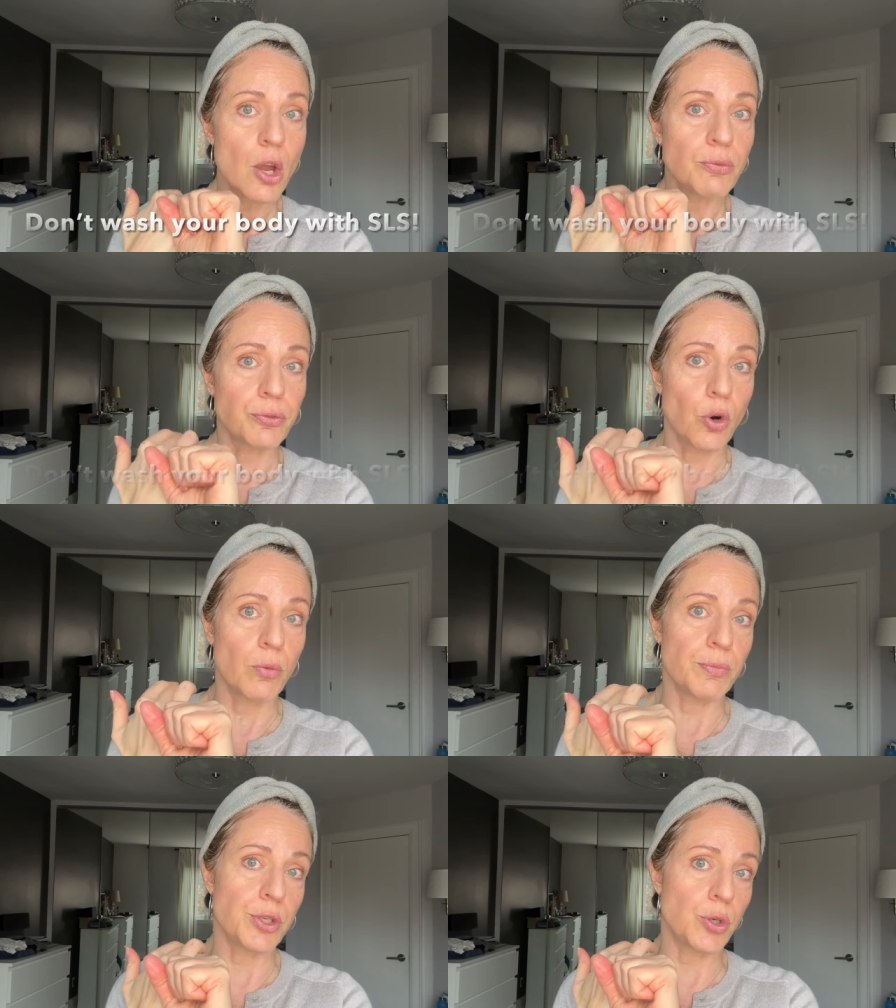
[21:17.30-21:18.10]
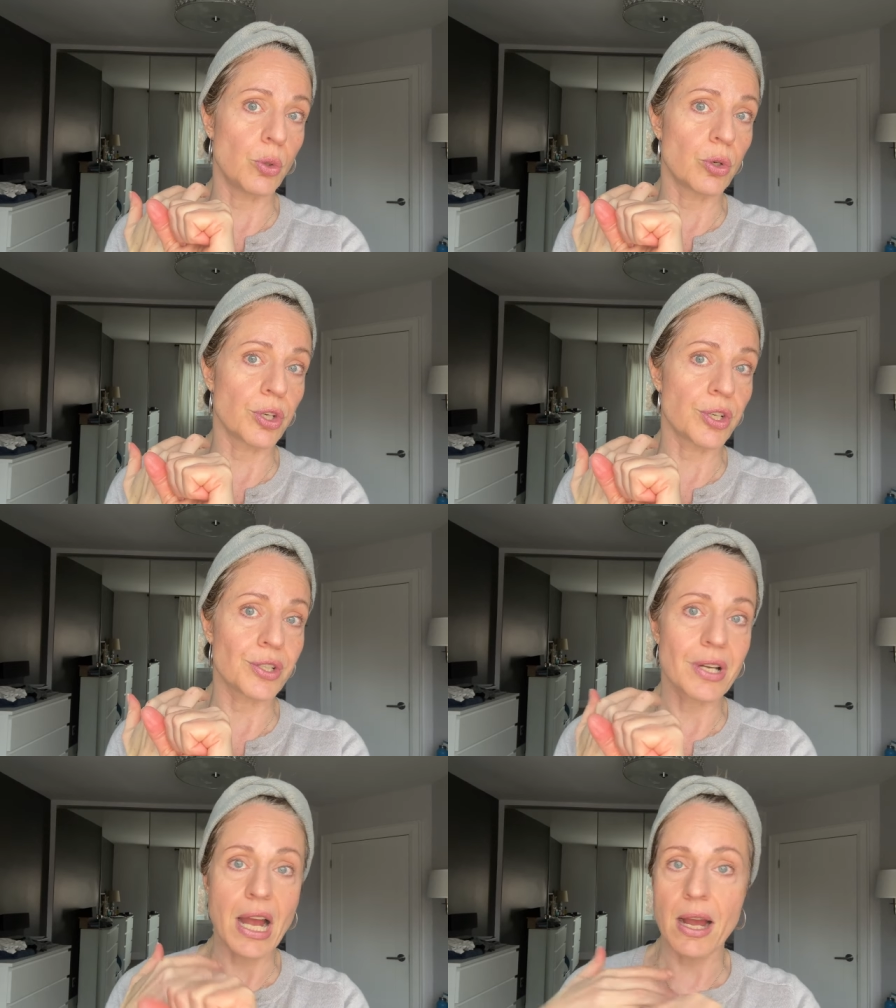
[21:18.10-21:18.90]
from
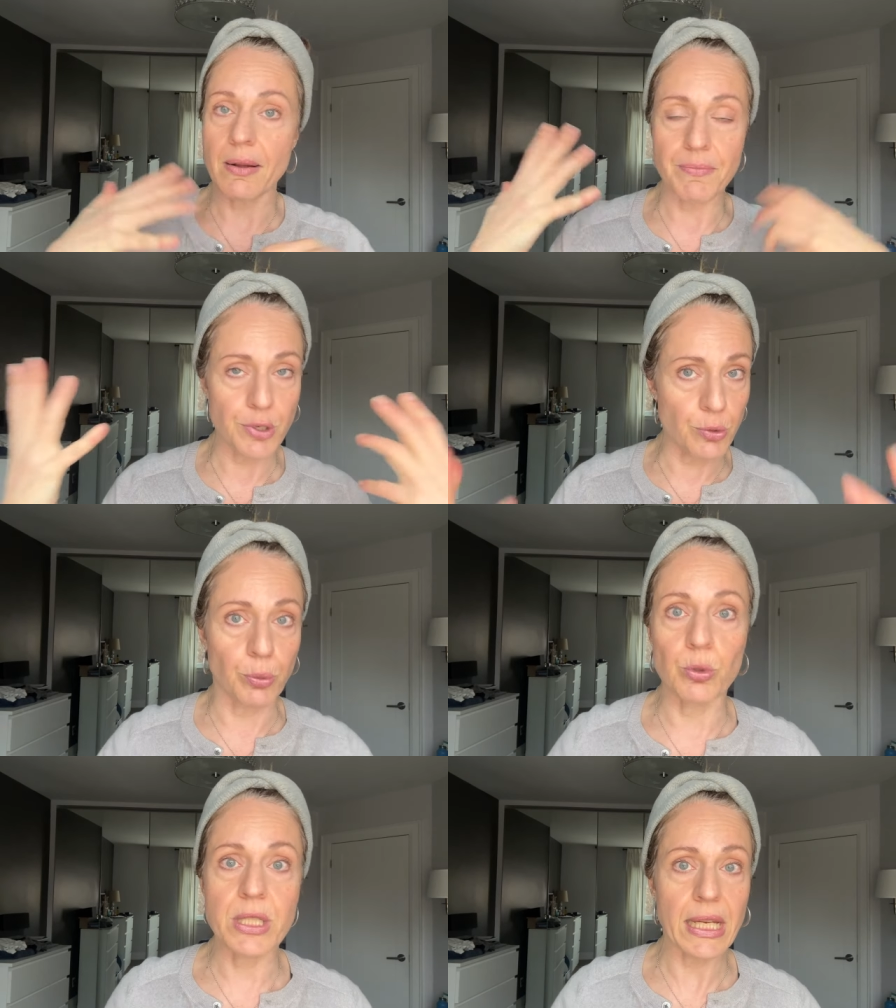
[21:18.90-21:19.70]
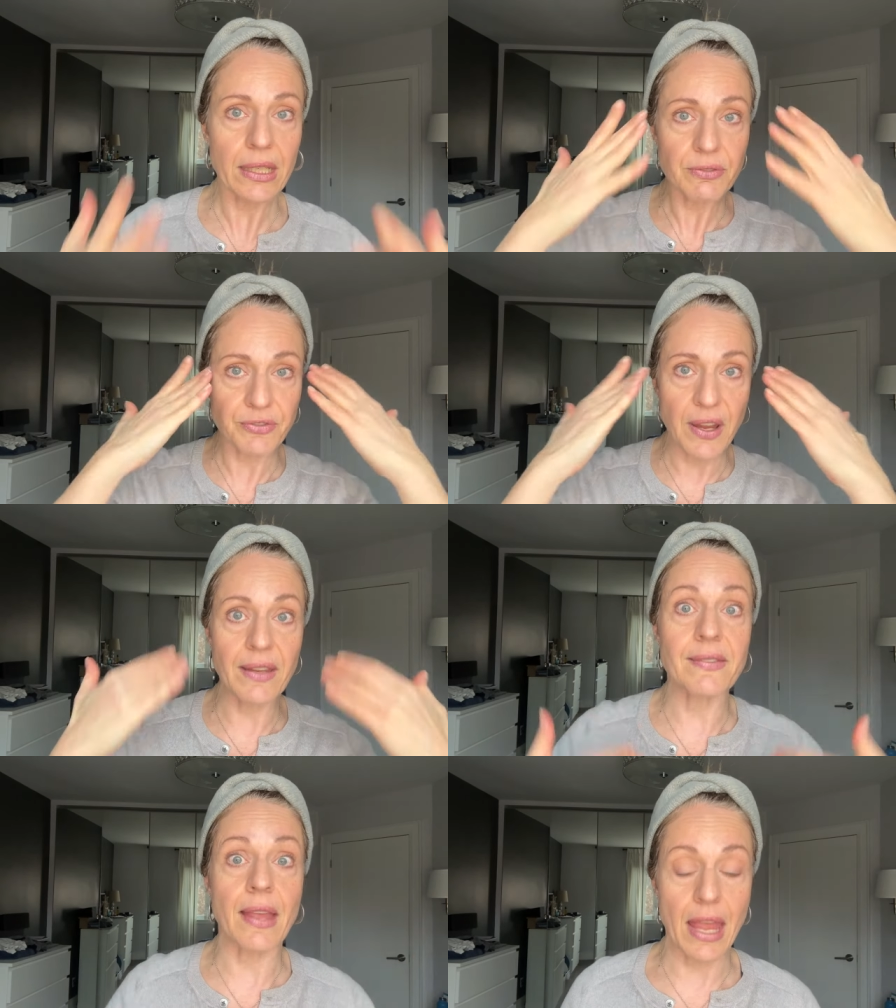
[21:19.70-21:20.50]
your, uh, your routine,
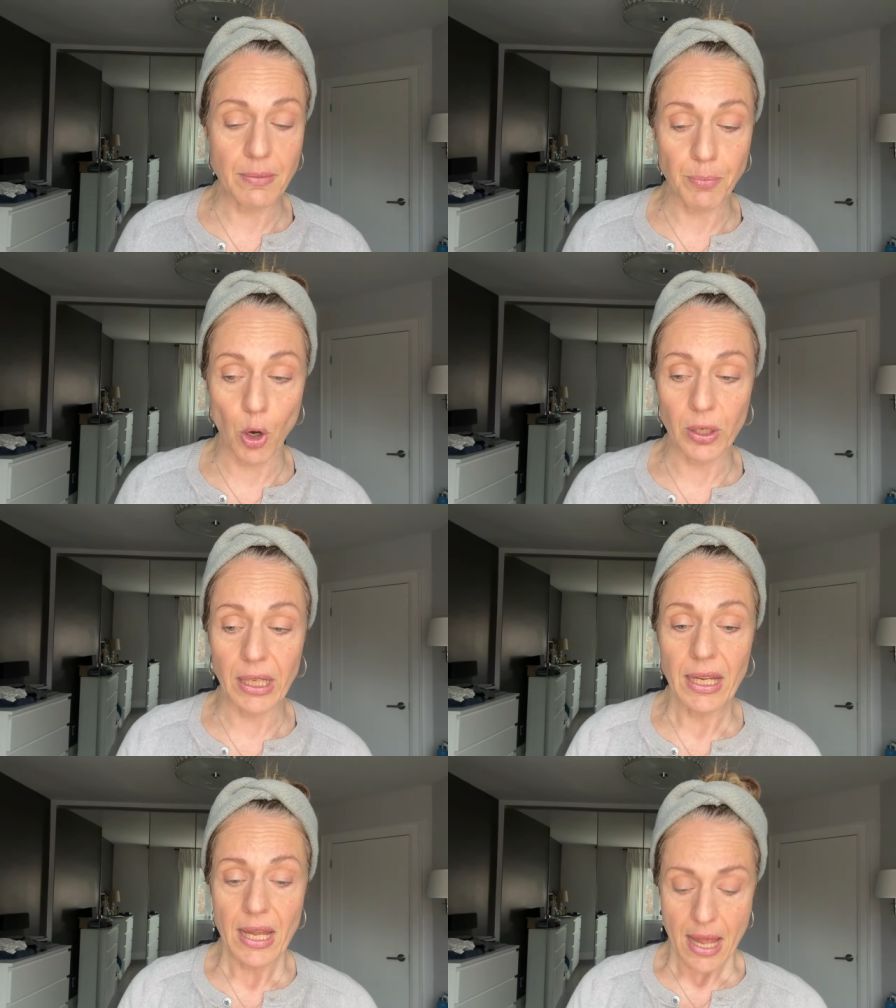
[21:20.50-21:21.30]
face and body.